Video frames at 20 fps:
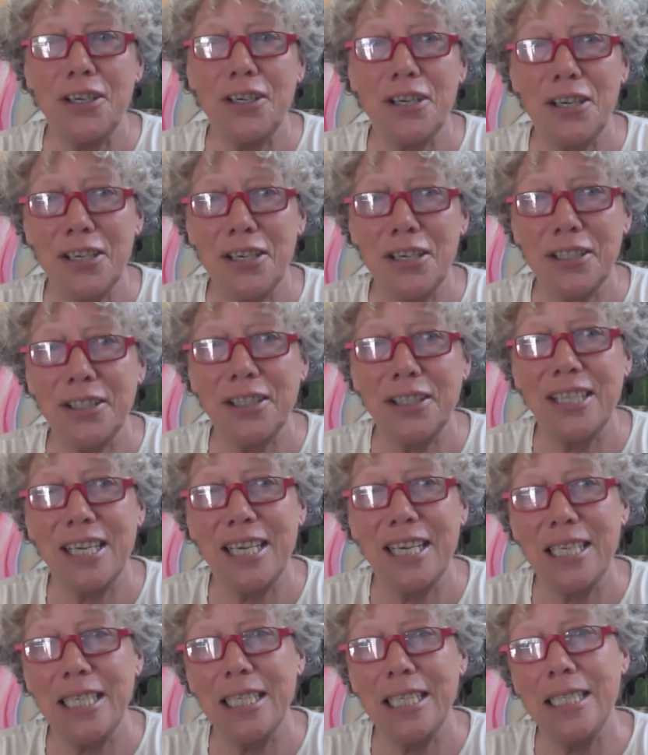art
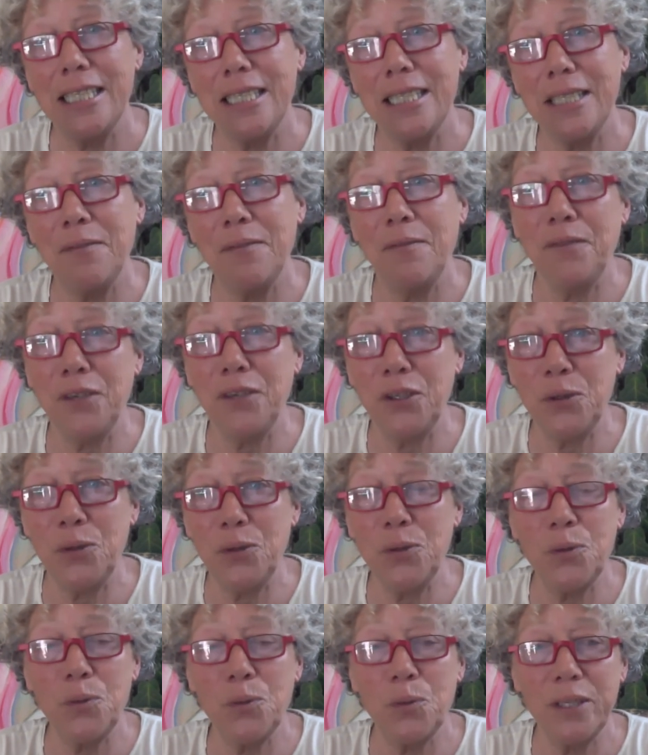that is
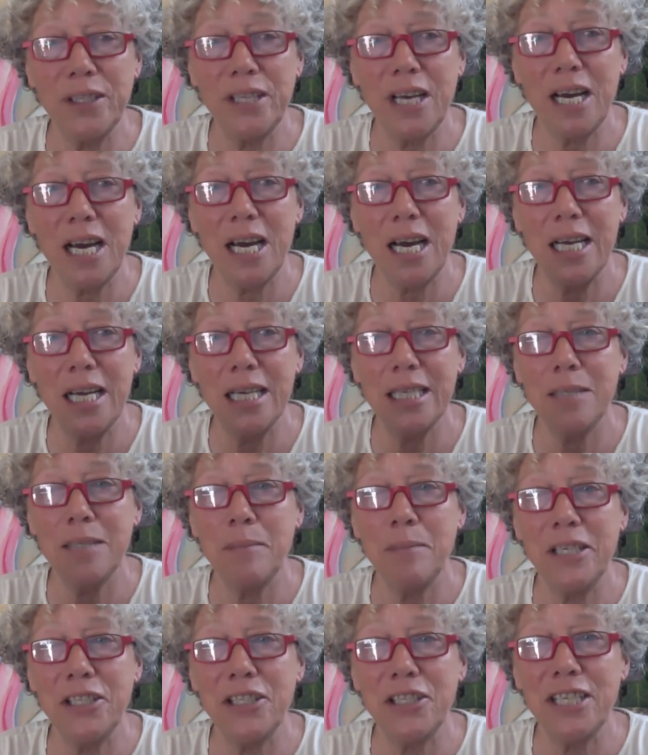infused with higher
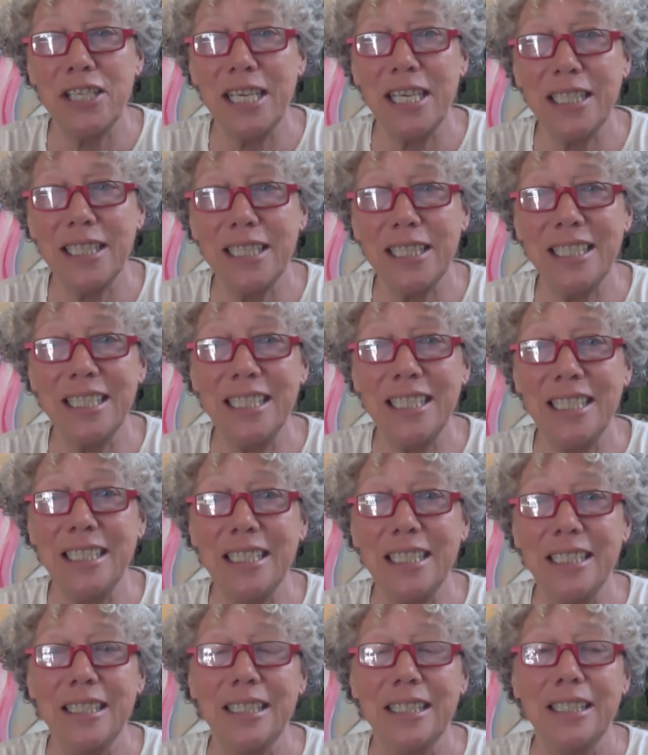dimensionality.
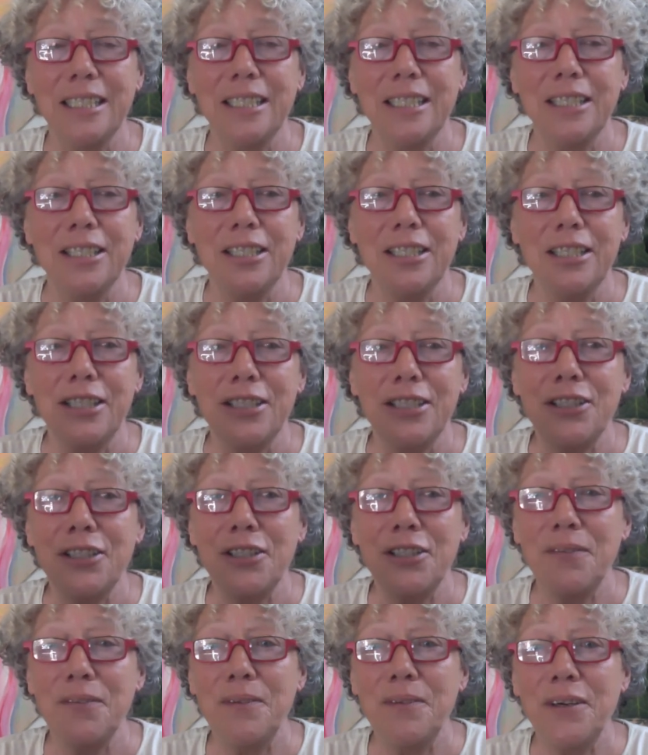So
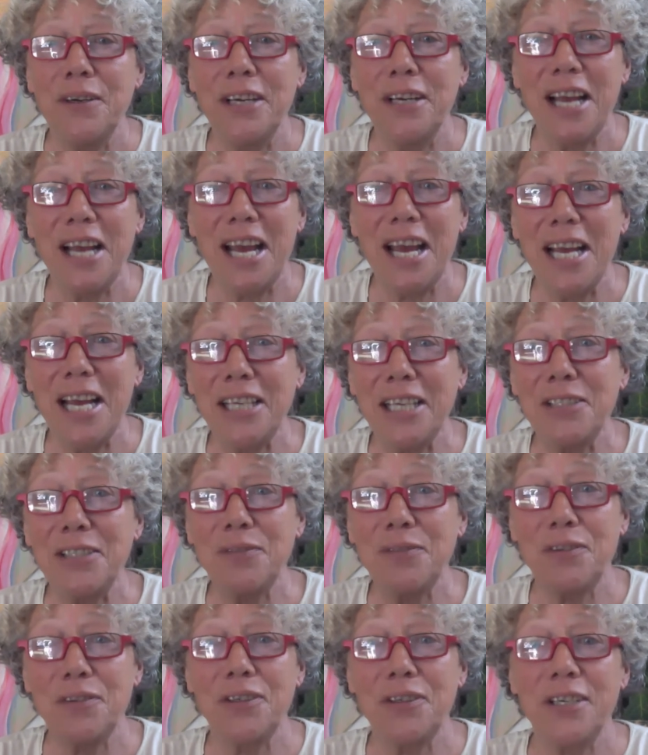the very act
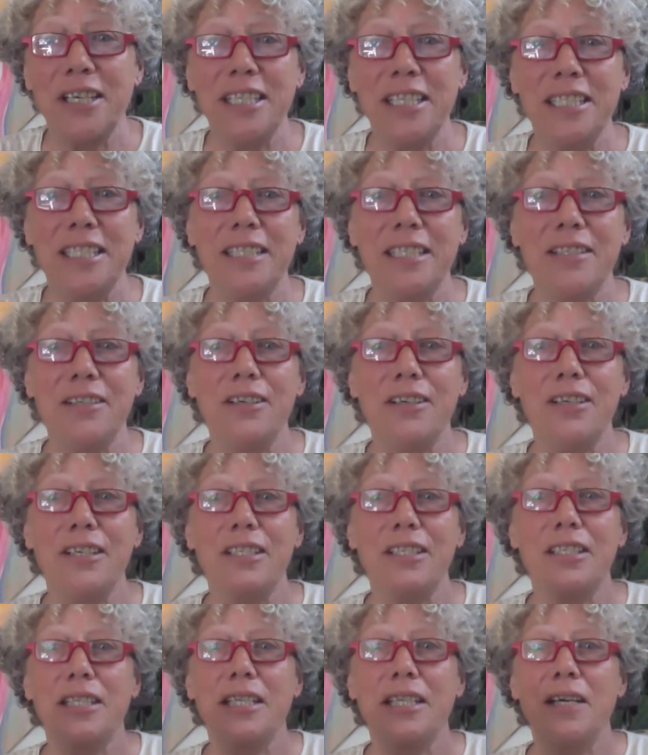of creating art
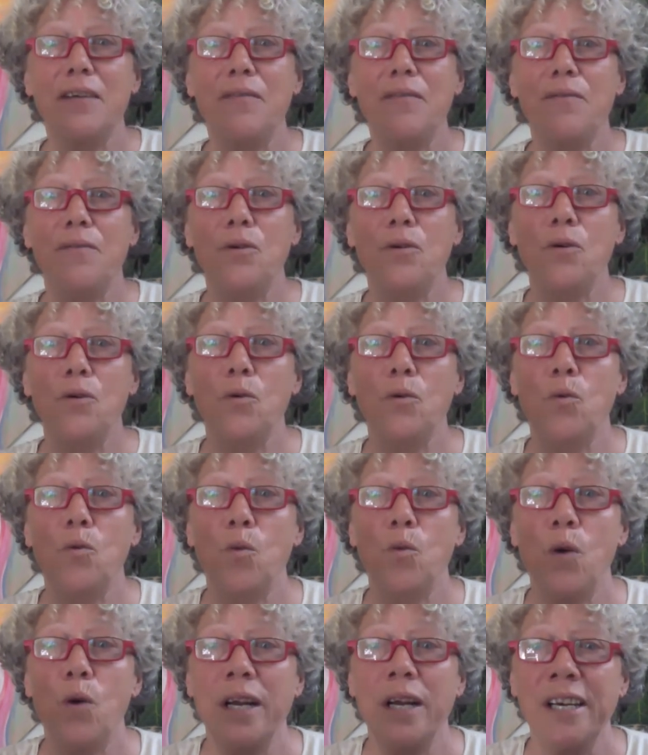is therefore
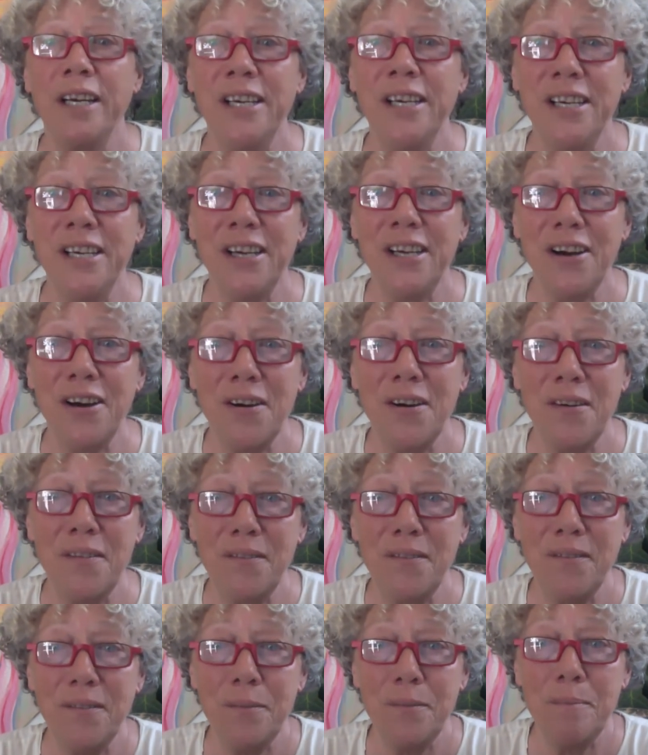one
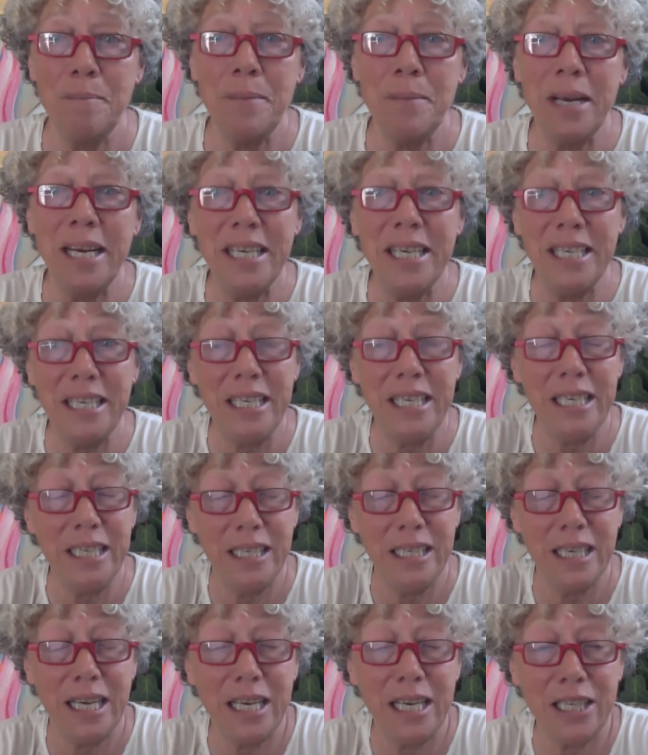of many,
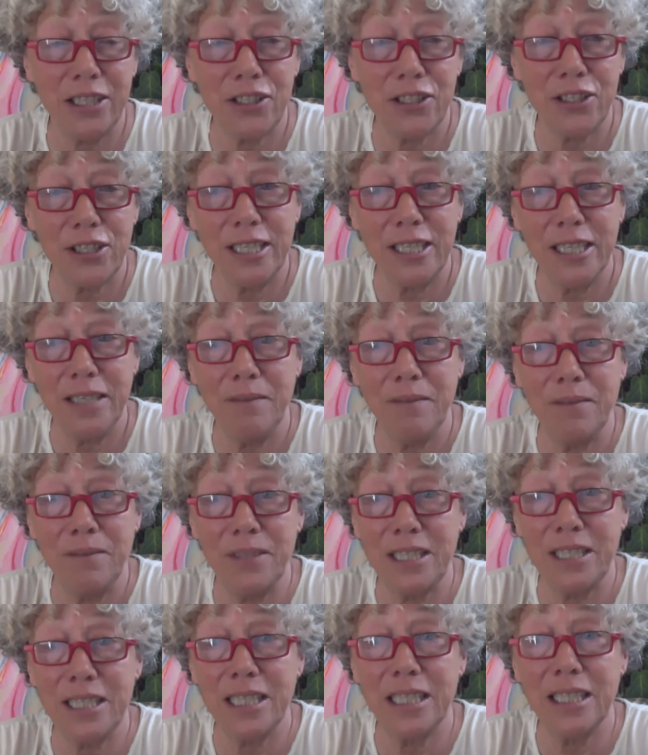actually,
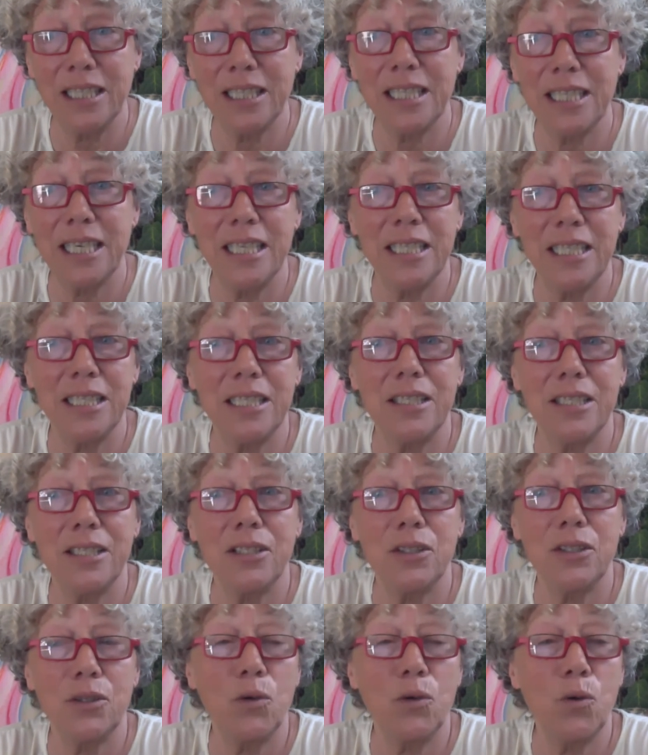
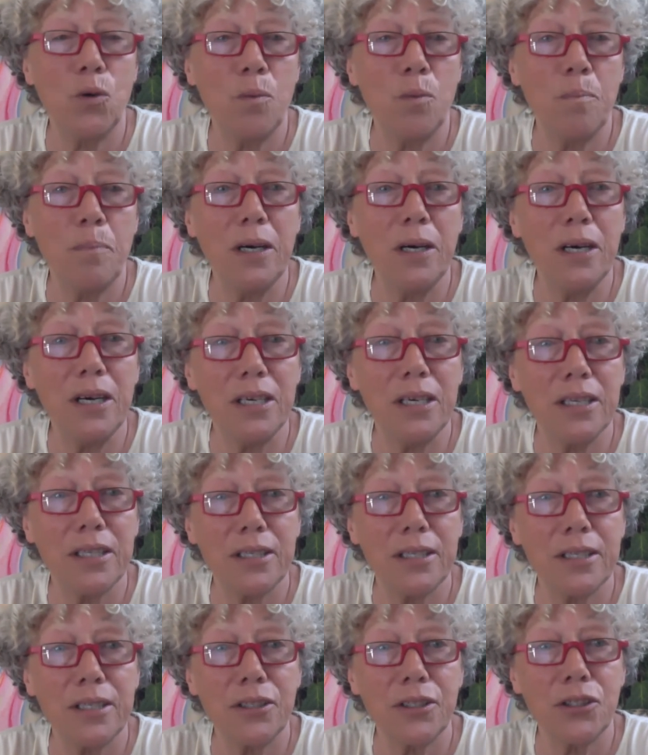facilitators or
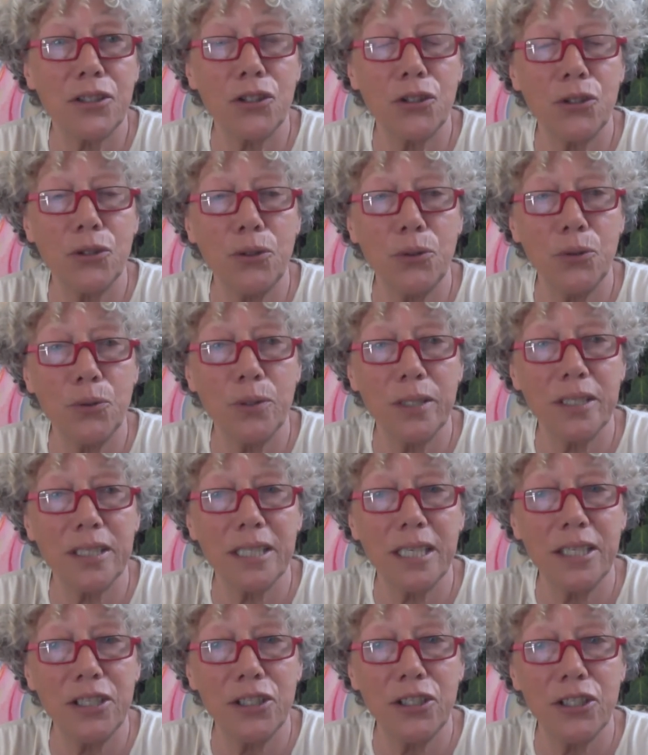paths to
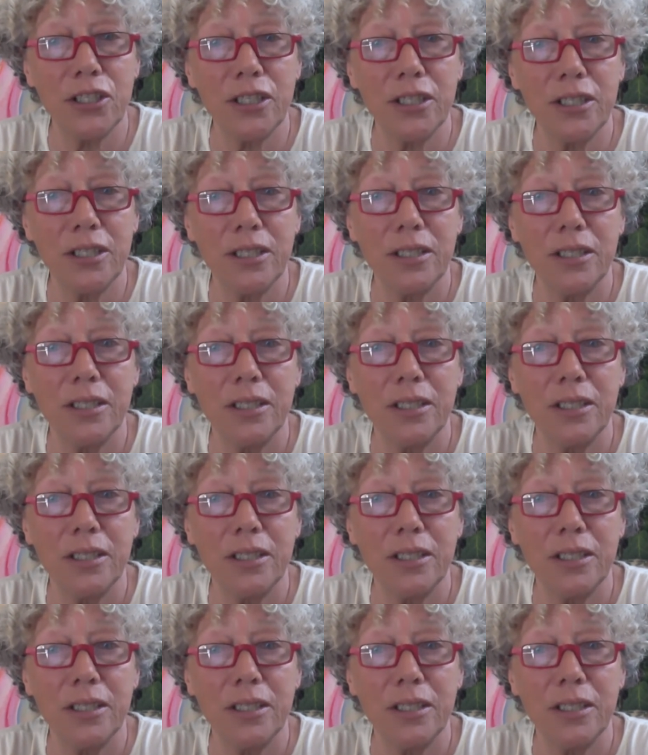ascension.